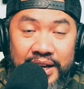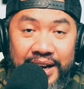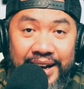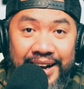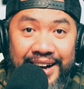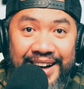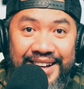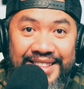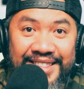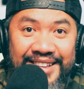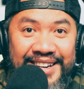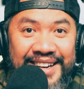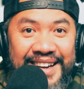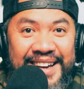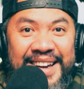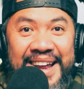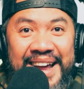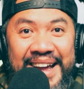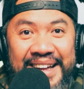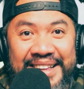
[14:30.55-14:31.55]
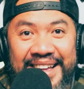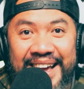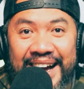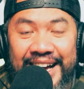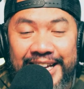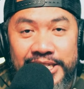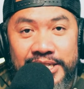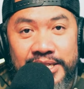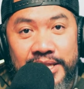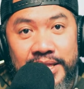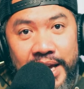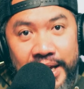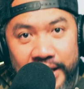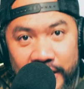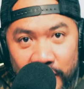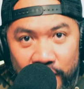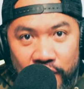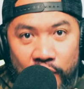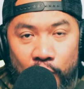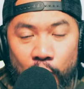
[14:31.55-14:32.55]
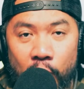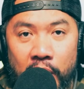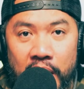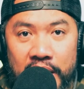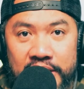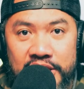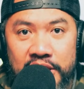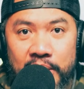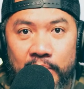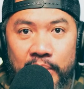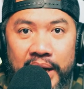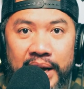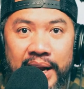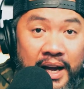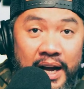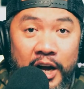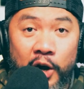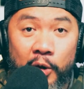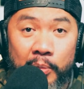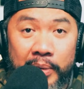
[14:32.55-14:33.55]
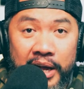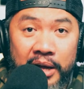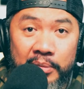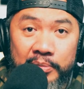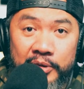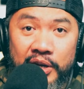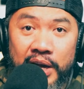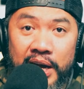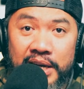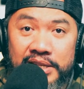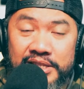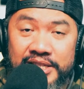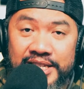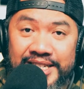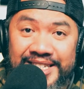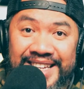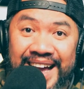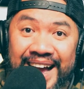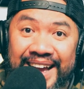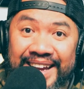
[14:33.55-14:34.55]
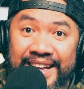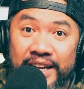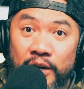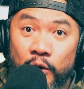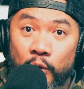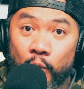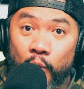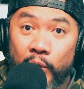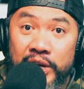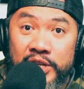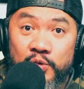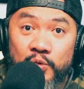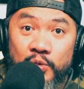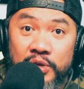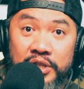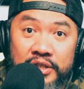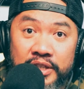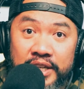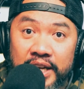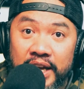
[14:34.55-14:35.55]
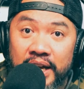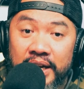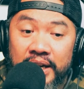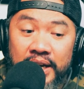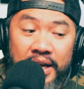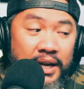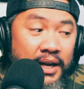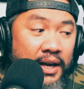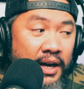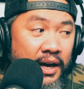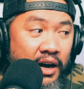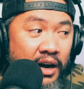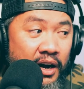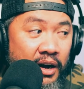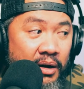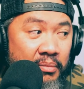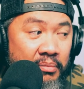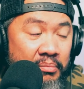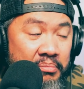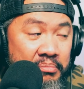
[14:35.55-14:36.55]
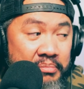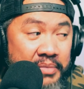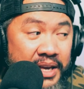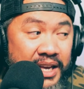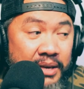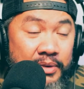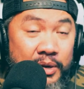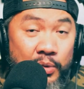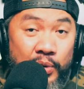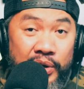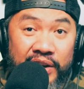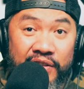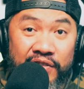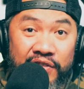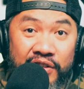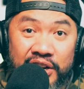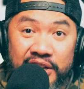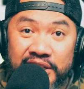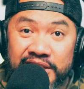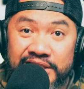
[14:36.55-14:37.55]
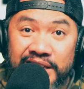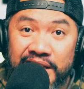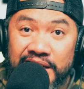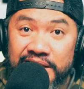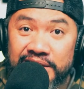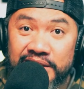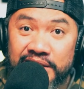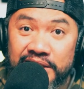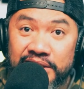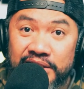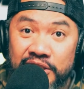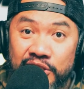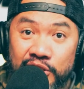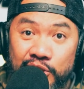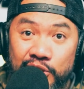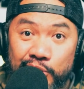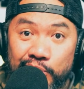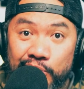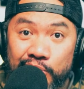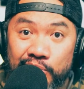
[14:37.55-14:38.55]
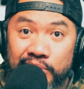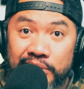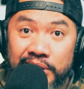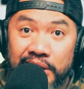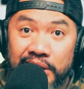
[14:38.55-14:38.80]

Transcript: Other than that, guys, thank you for watching, man. I hope I help you guys in deciding on which one to get. Maybe we can further test this soon.